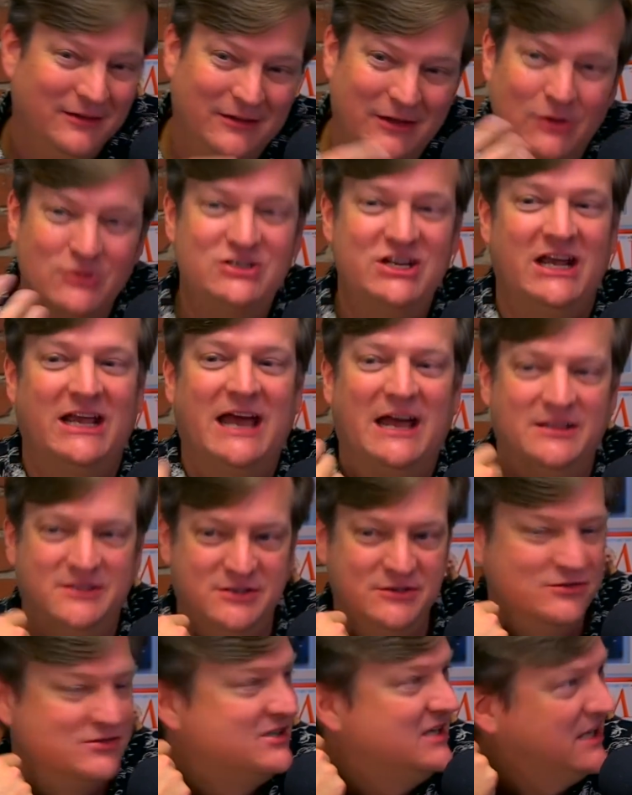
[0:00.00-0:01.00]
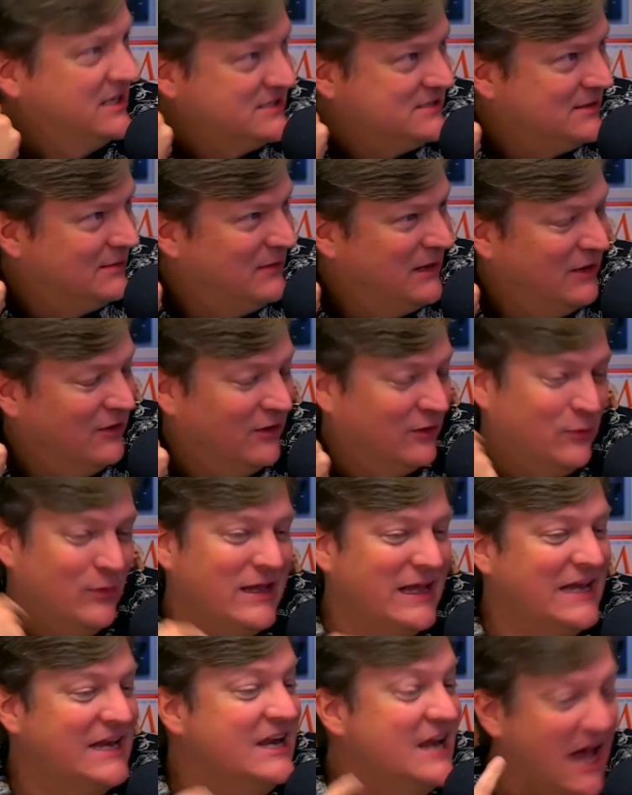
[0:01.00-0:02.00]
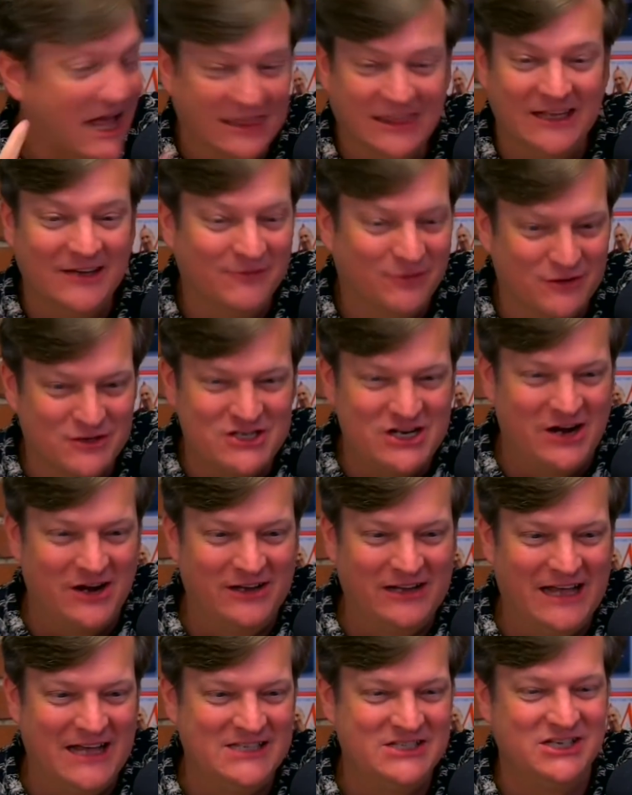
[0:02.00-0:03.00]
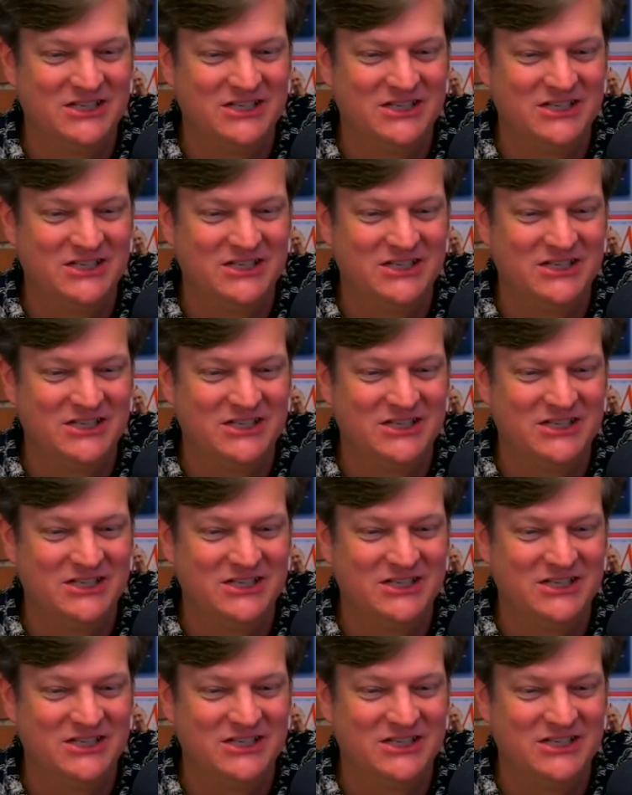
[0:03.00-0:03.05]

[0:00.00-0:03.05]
go check out Two Cents. Oh, I mean, yeah, look, we great. get nothing for sharing that.